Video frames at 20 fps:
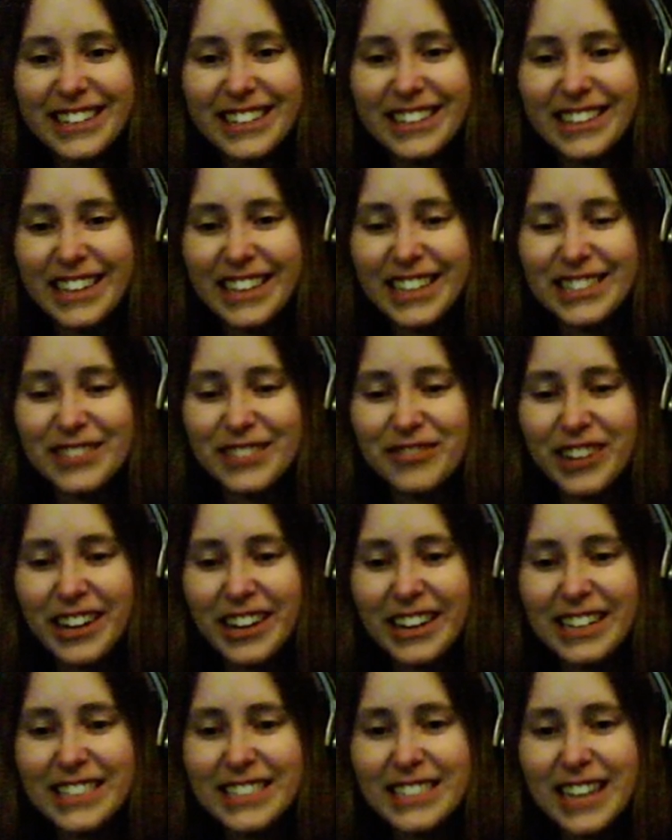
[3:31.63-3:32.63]
That's
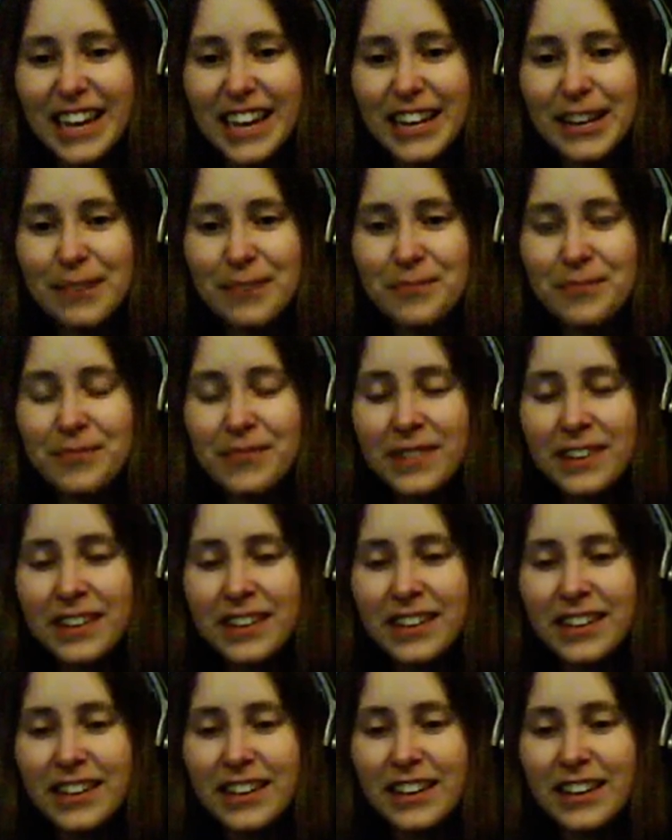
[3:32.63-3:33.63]
very exciting.
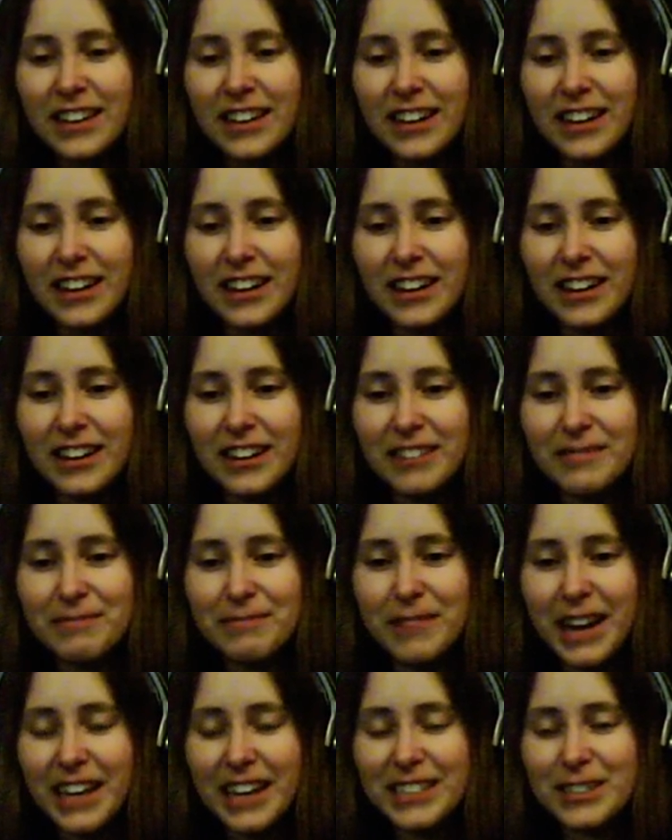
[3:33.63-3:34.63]

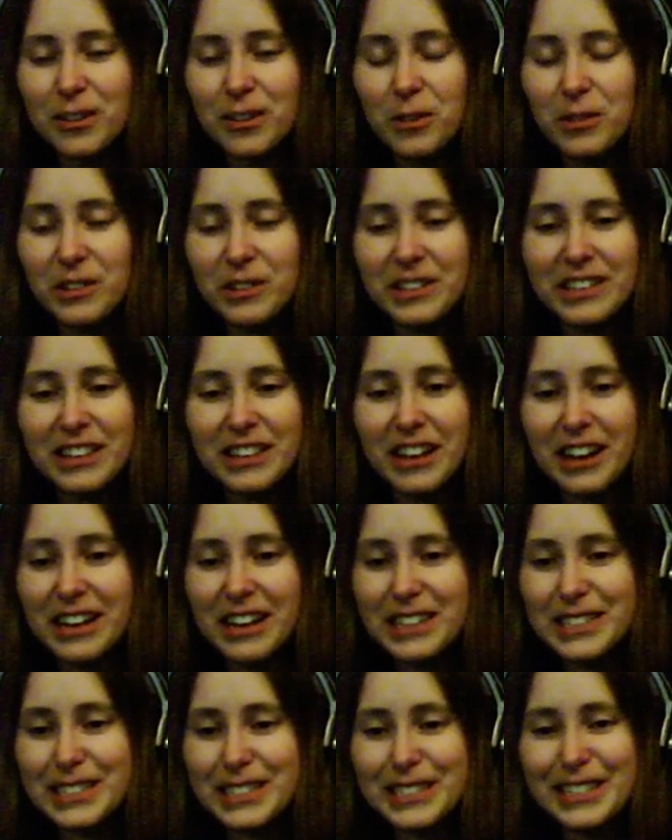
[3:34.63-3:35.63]
Um, I totally
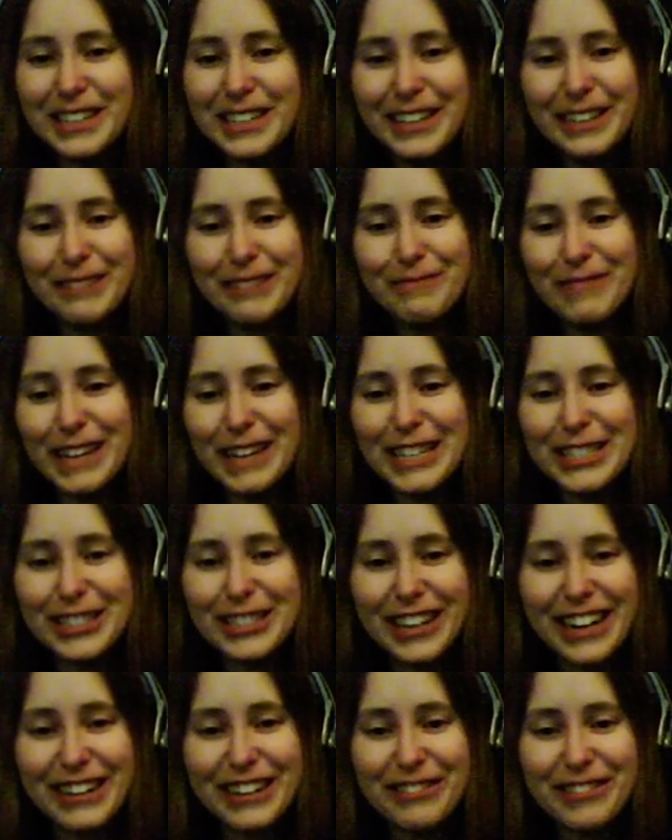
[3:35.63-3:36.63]
lost my
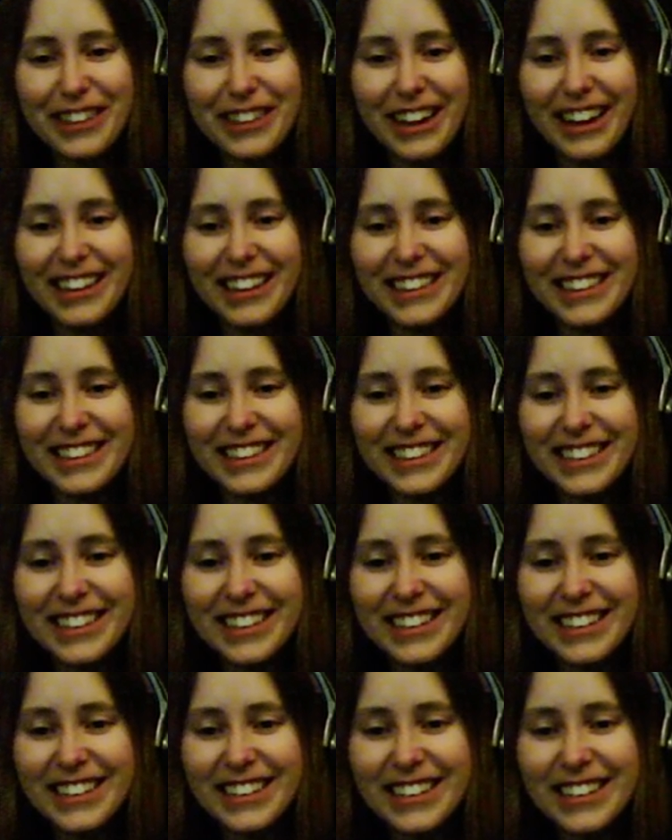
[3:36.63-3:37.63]
train of thought.
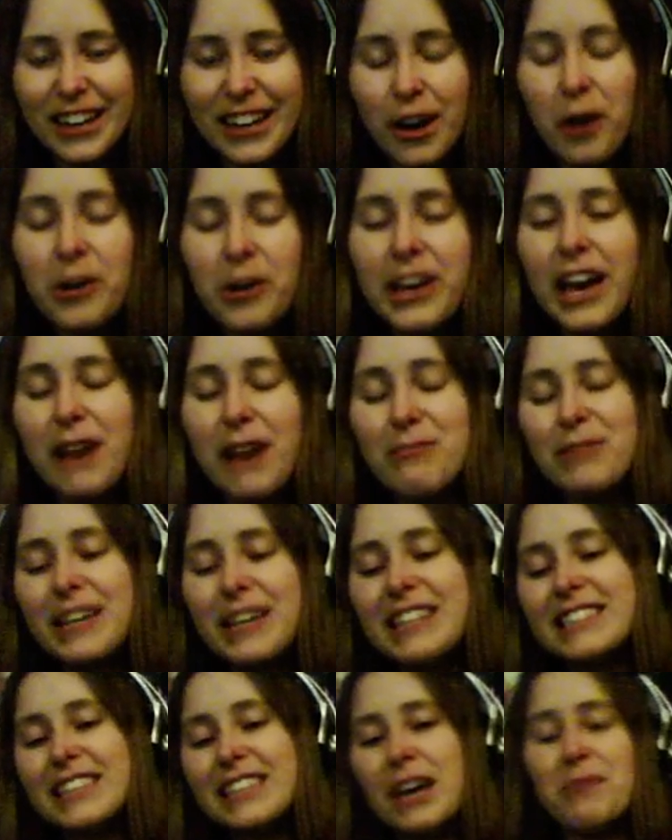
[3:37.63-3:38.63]
Oh yeah,
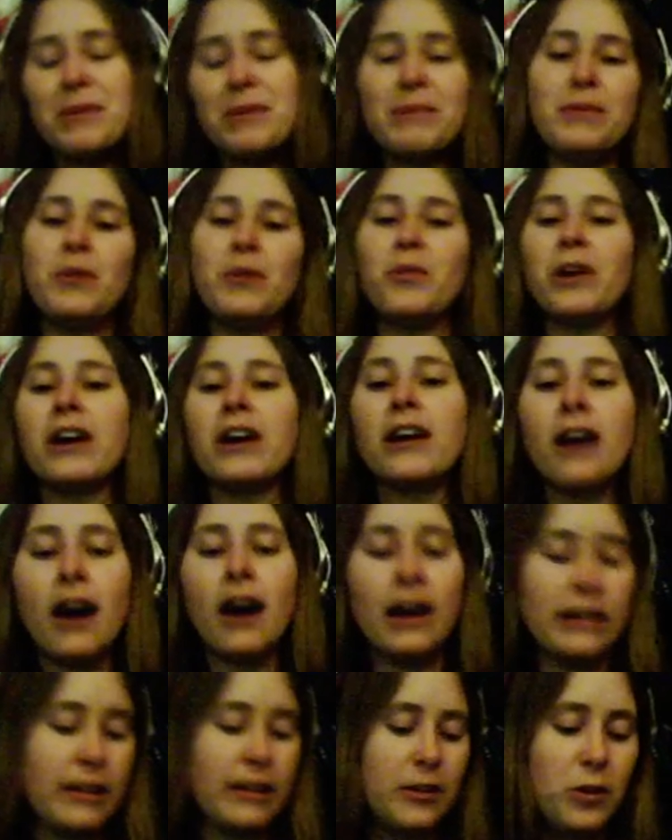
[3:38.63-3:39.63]
Blayton's helping me work
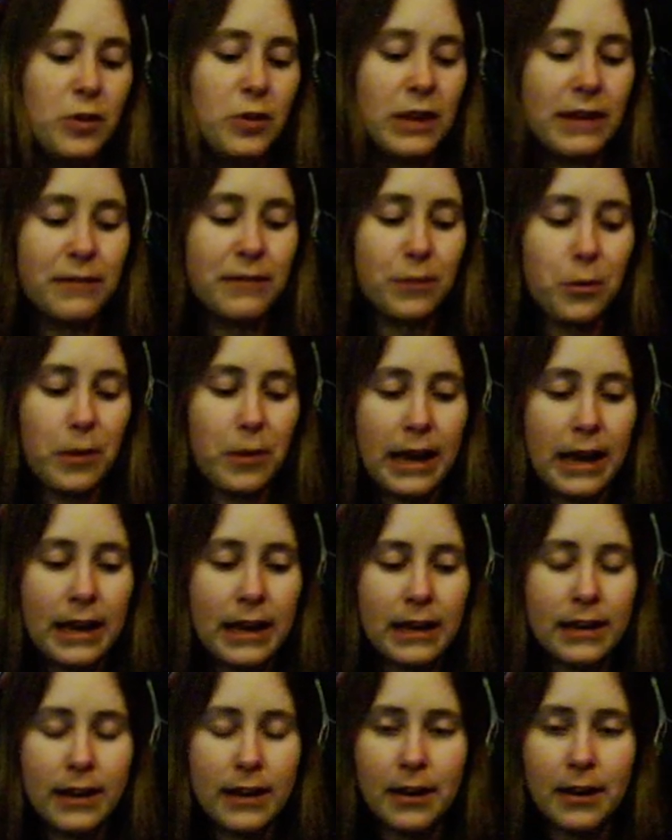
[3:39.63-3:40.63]
on a new
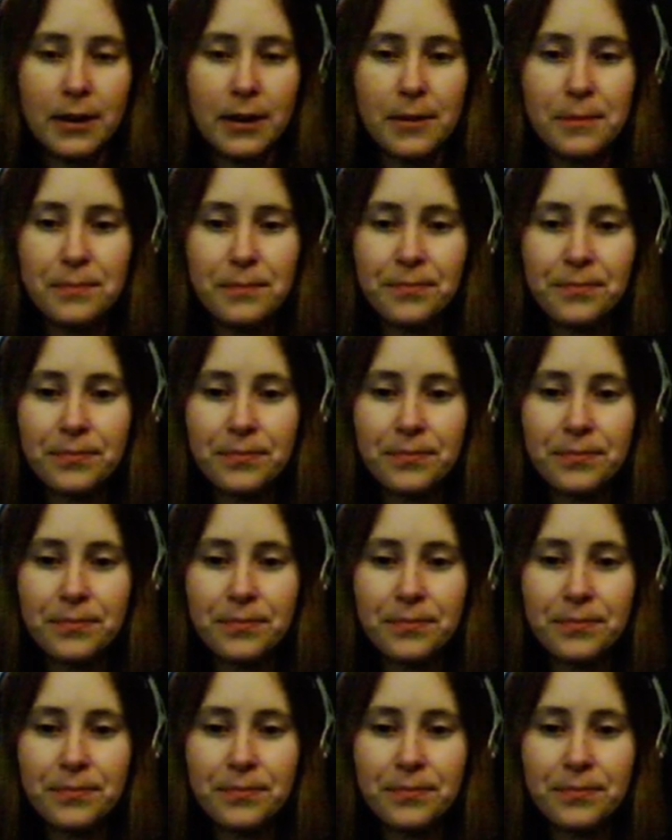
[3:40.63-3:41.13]
giveaway, um,